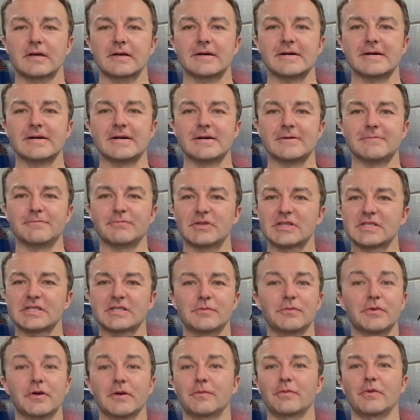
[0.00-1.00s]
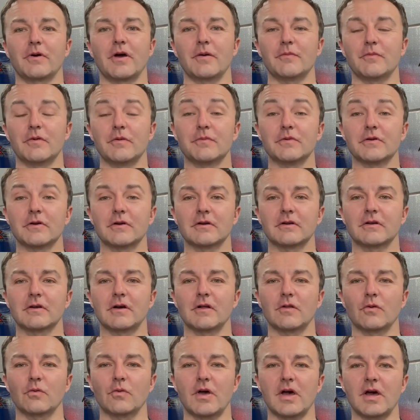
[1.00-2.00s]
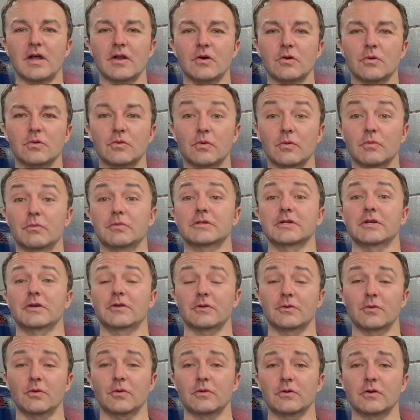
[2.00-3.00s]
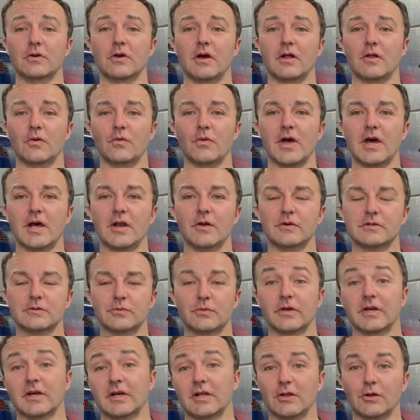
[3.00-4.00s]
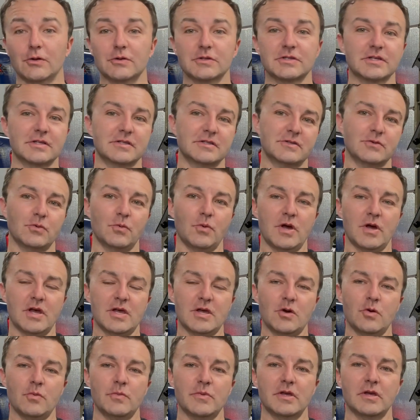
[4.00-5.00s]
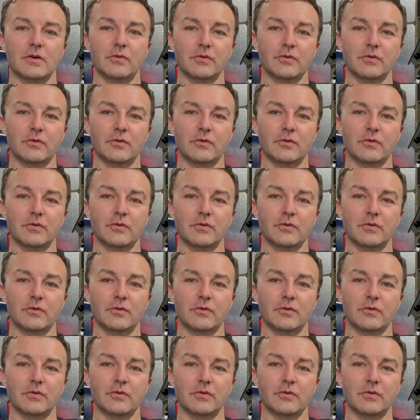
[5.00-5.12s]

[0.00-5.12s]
This is a big problem up here in Colorado, particularly Northern Colorado, as we get close into Wyoming.